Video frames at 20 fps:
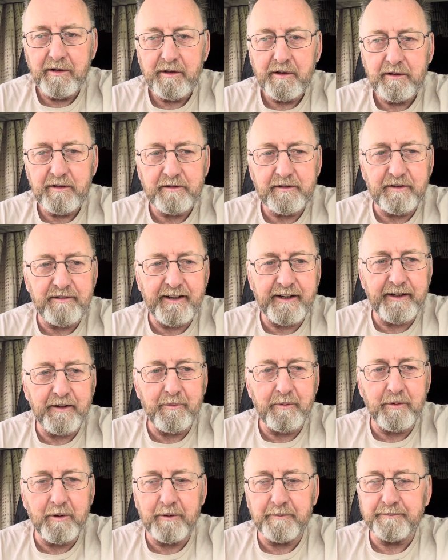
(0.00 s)
because I've had it a
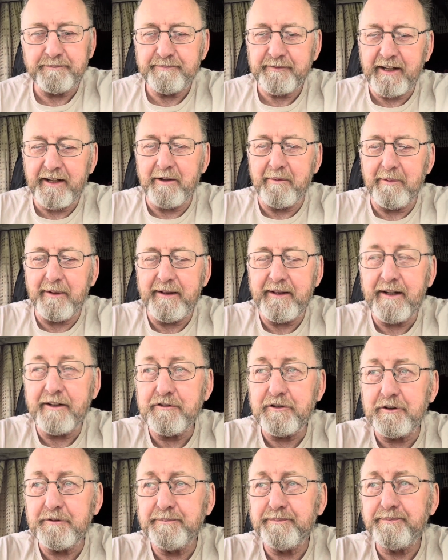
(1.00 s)
while. Anyway,
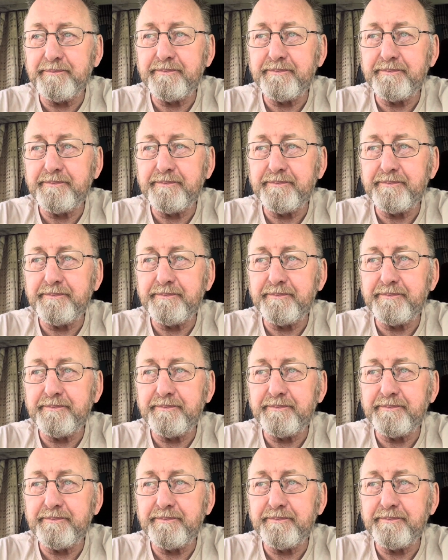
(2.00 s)
that's like,